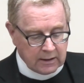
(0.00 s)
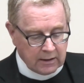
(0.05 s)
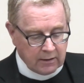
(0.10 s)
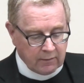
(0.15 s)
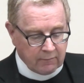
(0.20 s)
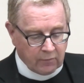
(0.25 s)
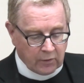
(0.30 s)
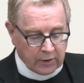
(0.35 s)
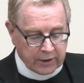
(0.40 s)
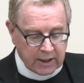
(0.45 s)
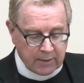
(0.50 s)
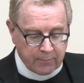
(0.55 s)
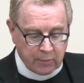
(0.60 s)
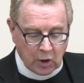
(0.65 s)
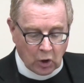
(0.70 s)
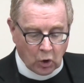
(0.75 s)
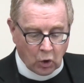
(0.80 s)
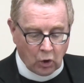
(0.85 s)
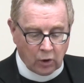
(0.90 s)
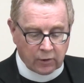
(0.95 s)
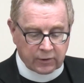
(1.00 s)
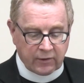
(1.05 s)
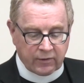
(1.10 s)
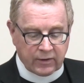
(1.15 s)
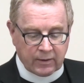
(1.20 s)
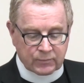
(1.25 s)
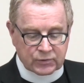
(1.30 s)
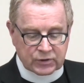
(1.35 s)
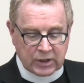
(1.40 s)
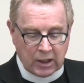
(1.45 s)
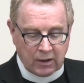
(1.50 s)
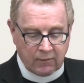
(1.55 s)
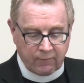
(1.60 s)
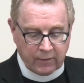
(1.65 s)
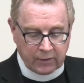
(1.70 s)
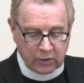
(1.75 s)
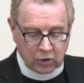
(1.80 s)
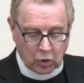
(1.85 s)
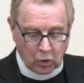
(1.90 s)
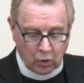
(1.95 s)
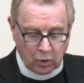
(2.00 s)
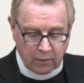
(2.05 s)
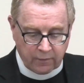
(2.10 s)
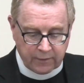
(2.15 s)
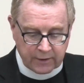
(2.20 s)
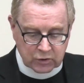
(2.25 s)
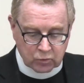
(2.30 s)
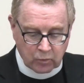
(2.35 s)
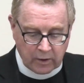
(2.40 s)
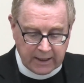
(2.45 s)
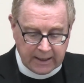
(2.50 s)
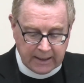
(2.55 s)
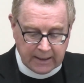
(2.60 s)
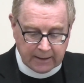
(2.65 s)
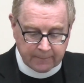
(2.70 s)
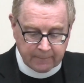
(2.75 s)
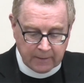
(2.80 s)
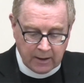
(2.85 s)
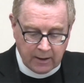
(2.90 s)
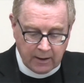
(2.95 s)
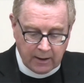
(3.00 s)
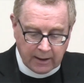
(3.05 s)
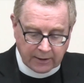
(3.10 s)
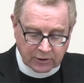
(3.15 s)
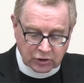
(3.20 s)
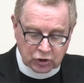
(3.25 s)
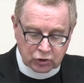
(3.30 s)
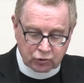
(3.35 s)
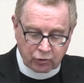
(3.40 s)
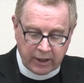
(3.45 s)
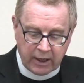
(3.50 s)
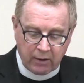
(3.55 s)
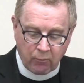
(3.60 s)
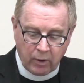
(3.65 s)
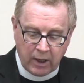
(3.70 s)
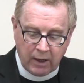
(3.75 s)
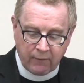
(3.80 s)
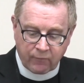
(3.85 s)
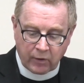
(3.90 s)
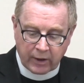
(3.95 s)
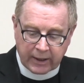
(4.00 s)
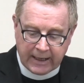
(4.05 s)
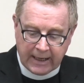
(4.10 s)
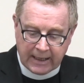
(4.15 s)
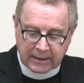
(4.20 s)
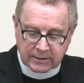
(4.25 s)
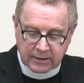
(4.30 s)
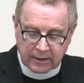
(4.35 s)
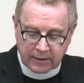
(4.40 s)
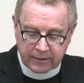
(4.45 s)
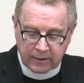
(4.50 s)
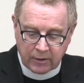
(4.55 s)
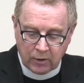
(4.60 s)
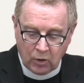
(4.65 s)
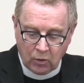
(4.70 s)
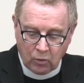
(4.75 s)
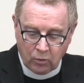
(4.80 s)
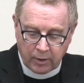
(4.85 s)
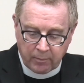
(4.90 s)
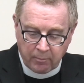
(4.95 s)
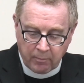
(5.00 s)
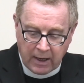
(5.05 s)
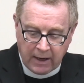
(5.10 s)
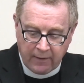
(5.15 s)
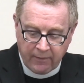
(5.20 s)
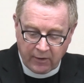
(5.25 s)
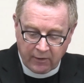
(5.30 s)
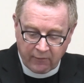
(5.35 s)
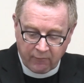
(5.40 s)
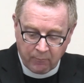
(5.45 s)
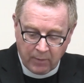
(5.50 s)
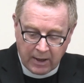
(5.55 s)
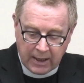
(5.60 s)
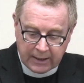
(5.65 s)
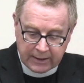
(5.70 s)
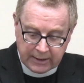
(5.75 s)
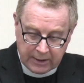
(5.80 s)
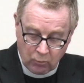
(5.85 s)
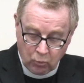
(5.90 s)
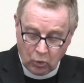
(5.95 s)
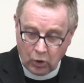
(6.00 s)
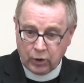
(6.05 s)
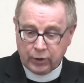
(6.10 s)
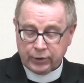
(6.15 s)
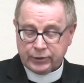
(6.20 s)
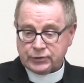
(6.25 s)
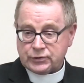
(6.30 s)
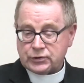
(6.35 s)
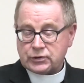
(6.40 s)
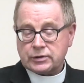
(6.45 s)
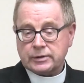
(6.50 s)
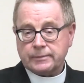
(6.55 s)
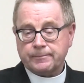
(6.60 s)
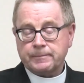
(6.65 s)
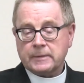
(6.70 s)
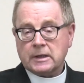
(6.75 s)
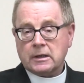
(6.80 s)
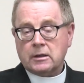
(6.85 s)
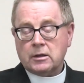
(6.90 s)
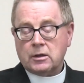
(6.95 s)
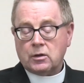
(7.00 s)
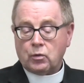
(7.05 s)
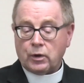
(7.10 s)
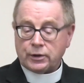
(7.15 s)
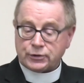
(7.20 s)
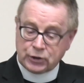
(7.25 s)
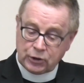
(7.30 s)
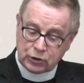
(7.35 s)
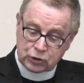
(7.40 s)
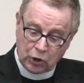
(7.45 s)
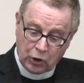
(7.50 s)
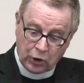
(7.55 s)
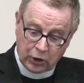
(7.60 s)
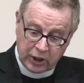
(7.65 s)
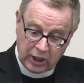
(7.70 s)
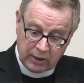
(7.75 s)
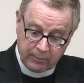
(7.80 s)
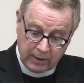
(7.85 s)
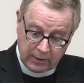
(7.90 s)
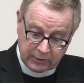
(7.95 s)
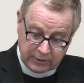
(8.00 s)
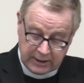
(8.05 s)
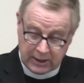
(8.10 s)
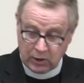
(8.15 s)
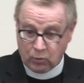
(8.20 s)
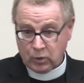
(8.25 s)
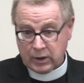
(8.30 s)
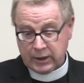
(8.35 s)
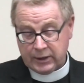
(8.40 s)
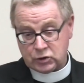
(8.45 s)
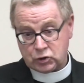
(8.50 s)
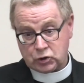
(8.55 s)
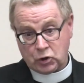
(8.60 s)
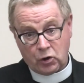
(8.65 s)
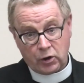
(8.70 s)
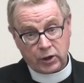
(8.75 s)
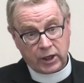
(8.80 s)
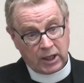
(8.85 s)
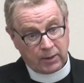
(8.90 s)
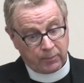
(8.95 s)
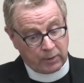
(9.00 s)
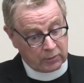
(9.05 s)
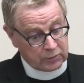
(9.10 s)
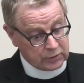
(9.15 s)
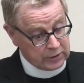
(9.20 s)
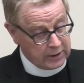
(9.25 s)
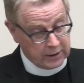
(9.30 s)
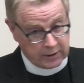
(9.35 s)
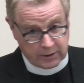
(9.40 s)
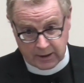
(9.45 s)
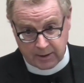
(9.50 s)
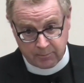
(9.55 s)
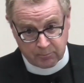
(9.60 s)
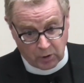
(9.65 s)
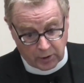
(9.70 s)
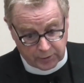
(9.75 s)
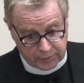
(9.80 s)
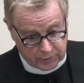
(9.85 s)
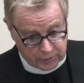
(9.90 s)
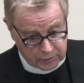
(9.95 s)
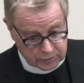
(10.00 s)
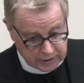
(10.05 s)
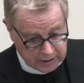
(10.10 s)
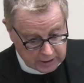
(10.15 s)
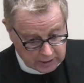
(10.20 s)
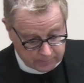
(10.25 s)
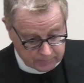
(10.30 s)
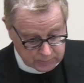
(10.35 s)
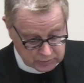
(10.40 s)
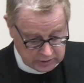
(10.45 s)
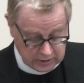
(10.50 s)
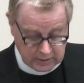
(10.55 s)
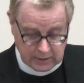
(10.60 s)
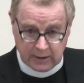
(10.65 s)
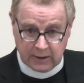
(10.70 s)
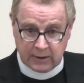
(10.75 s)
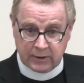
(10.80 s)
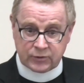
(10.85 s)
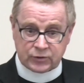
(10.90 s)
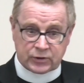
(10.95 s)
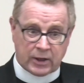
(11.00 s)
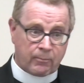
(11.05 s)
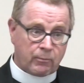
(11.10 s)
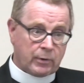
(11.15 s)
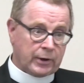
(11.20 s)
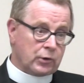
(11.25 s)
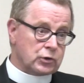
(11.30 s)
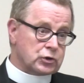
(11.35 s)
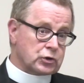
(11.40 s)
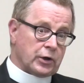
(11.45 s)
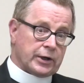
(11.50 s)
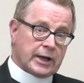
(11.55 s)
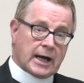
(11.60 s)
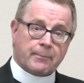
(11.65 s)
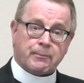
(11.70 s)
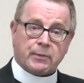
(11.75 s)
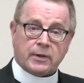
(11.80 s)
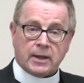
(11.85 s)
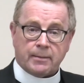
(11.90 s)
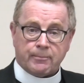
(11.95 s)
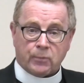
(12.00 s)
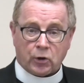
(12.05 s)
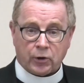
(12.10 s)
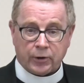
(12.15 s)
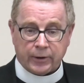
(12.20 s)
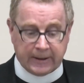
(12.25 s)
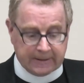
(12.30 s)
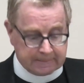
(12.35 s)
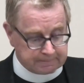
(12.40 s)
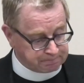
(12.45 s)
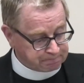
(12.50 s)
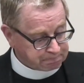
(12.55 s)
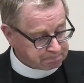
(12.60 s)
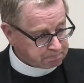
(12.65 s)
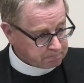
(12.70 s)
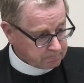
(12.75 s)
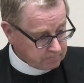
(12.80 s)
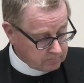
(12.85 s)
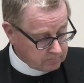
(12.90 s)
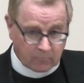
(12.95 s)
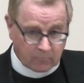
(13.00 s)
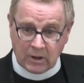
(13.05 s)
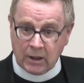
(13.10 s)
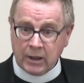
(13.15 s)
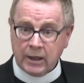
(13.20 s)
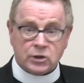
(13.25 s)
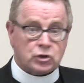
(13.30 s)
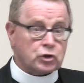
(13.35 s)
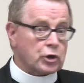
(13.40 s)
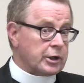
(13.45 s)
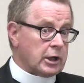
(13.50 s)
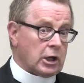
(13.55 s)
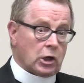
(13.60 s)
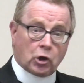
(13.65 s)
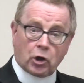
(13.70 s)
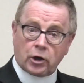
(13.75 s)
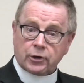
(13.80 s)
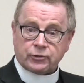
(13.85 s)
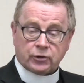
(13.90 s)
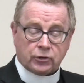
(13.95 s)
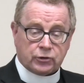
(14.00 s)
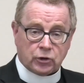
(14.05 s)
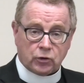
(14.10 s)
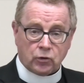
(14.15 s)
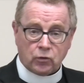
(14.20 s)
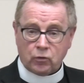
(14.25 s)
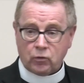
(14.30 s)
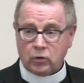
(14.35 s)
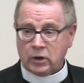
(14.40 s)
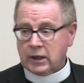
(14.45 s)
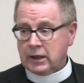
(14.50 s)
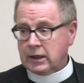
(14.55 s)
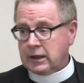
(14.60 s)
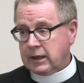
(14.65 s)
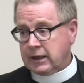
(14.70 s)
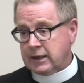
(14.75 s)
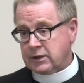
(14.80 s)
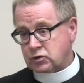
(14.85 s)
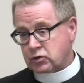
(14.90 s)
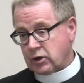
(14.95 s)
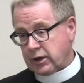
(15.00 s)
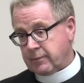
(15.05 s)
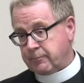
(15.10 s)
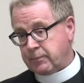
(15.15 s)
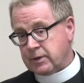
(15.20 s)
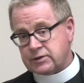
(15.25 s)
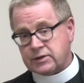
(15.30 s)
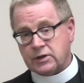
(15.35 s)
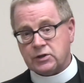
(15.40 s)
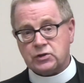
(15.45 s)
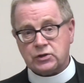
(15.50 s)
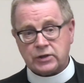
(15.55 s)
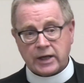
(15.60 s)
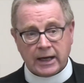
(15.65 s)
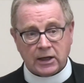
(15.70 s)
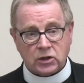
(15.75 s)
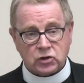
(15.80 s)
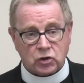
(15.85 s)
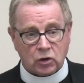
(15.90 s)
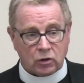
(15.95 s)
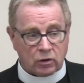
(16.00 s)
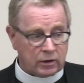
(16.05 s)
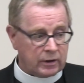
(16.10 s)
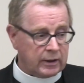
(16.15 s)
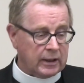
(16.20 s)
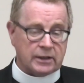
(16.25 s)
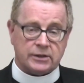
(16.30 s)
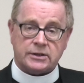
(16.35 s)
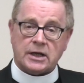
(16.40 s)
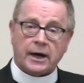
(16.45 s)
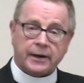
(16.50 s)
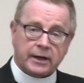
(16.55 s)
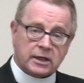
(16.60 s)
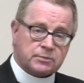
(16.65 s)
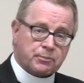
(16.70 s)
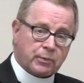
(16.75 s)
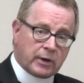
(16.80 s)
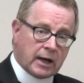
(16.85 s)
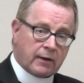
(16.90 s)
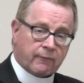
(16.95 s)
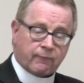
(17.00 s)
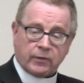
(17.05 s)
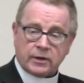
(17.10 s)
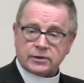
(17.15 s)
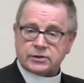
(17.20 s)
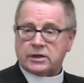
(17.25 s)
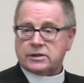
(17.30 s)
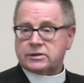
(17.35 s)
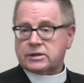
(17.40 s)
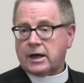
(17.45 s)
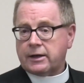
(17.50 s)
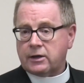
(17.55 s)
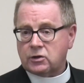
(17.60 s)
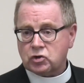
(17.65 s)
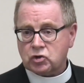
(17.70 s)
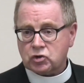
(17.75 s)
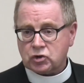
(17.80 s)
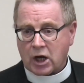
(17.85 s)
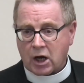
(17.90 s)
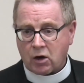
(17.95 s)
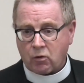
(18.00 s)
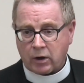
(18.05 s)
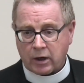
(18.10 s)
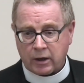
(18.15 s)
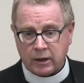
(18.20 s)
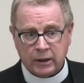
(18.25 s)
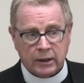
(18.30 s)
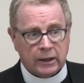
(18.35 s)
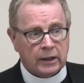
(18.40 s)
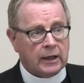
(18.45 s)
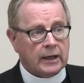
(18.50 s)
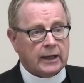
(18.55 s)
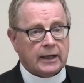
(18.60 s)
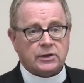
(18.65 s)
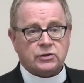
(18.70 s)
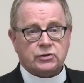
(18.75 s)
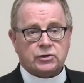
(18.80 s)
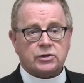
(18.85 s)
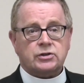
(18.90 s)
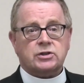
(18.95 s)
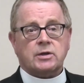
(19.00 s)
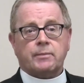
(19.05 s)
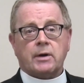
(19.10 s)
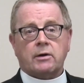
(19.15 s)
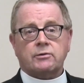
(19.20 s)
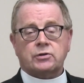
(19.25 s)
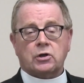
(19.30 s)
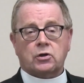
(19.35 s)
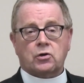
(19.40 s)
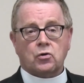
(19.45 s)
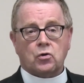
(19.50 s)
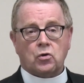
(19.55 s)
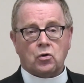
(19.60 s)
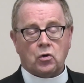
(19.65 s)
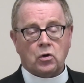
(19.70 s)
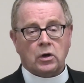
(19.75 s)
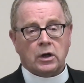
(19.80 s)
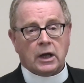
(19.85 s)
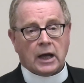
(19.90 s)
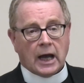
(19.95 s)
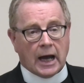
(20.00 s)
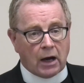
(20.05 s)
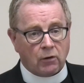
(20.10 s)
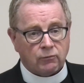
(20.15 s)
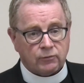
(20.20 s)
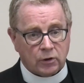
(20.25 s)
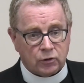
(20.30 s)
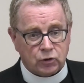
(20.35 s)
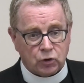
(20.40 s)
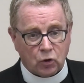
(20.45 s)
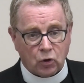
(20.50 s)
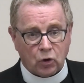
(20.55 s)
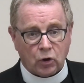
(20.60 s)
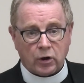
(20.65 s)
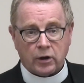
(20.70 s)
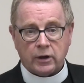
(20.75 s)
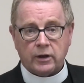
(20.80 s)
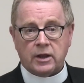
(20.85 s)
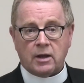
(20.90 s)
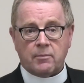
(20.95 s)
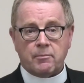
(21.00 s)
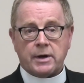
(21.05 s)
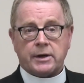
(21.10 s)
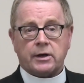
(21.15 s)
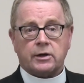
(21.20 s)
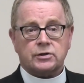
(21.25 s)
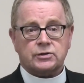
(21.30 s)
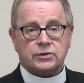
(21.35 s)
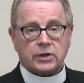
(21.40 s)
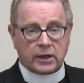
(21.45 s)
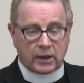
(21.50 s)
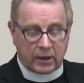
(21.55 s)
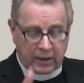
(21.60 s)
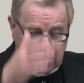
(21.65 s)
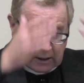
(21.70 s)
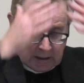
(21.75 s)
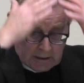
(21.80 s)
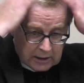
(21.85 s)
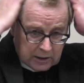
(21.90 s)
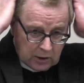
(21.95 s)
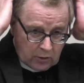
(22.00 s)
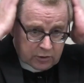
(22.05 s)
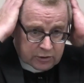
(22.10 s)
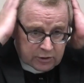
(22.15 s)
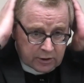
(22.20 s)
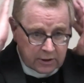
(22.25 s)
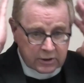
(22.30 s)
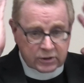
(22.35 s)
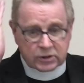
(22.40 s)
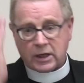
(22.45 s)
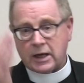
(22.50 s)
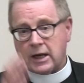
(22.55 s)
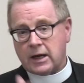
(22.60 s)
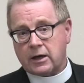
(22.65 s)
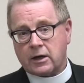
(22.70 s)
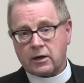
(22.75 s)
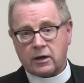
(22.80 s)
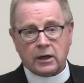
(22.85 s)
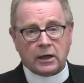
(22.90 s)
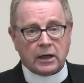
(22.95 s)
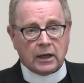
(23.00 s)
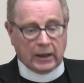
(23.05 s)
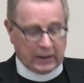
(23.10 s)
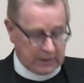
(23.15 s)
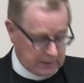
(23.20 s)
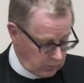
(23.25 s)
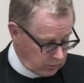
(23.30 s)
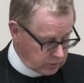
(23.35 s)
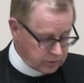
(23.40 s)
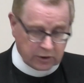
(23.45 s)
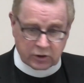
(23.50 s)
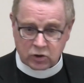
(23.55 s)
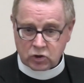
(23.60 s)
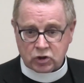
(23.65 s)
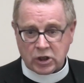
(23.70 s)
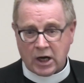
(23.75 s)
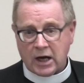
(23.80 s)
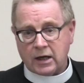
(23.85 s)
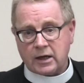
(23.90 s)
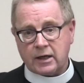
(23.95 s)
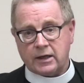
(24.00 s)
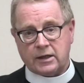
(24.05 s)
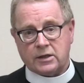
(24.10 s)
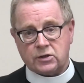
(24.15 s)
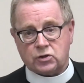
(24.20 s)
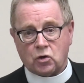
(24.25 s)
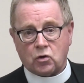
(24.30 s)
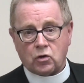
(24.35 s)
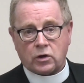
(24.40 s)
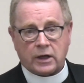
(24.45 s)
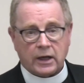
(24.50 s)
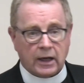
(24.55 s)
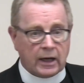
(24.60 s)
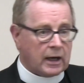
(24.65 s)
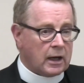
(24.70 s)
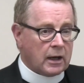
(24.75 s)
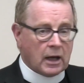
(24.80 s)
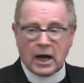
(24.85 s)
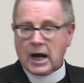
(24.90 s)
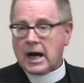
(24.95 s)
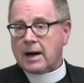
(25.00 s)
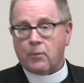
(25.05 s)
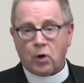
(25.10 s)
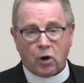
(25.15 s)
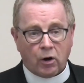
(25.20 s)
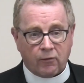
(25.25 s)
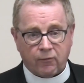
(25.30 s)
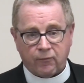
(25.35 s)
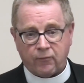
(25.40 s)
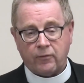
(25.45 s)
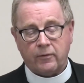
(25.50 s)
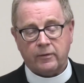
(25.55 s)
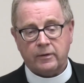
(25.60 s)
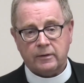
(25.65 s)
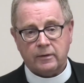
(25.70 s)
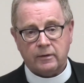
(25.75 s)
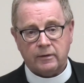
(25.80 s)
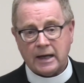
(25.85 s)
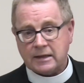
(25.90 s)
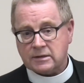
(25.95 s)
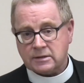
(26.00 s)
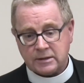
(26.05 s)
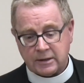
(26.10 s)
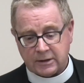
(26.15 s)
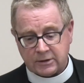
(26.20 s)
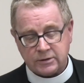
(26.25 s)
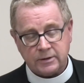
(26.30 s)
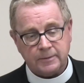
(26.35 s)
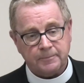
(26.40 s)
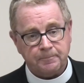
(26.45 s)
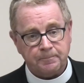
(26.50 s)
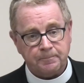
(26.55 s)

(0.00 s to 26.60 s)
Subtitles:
For he beholdeth himself and goeth his way, and straightway forgetteth what manner of man he was." What's he talking about here? Well, he's talking about here in modern terms, someone who's got up in the morning, he's got a lot to do, he's got a busy schedule, he's had his breakfast, he's had his shower, he's just about to go out the door, the mirror's there, he looks at his hair, he looks at his jacket, it's okay, I'm off, that's it.